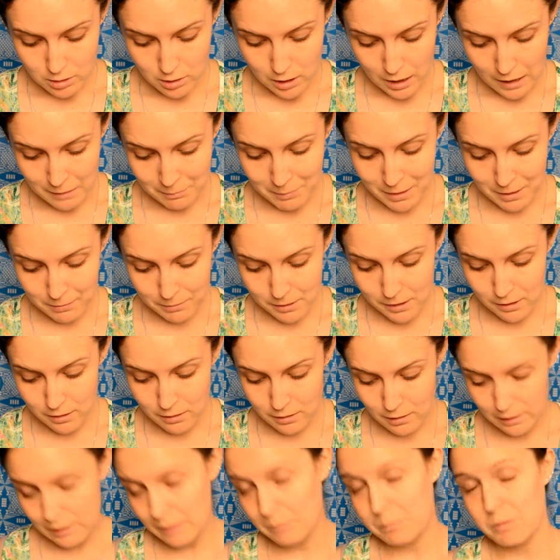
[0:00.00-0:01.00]
And maybe
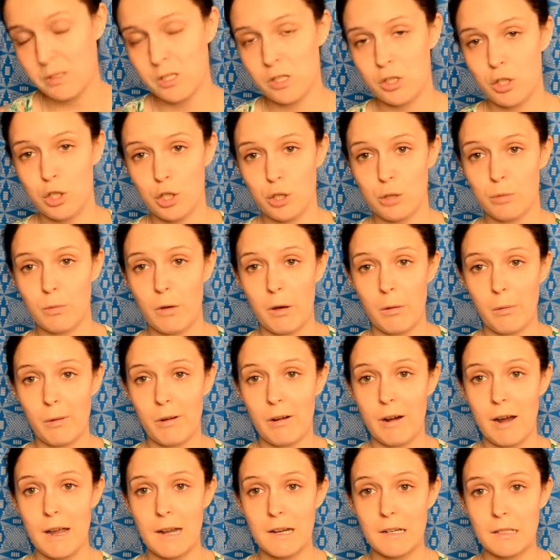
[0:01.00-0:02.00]
the lips too while
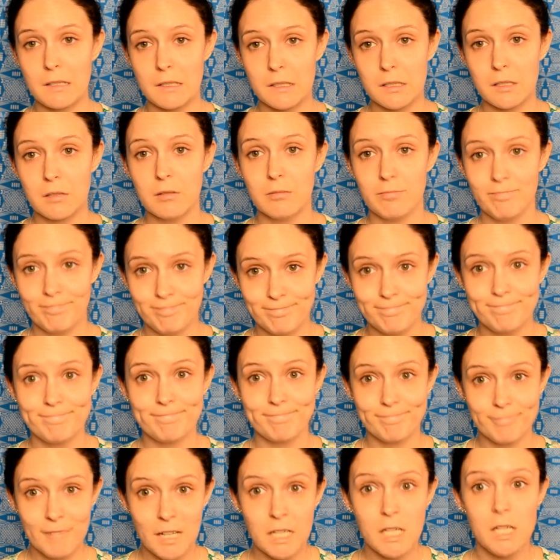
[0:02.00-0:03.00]
we're at it.
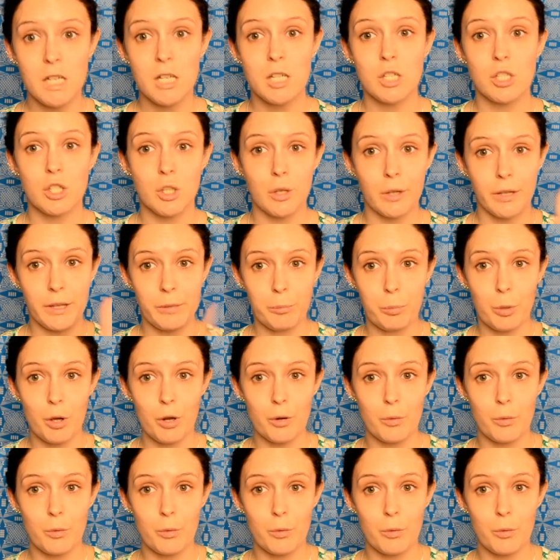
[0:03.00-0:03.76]
Keep on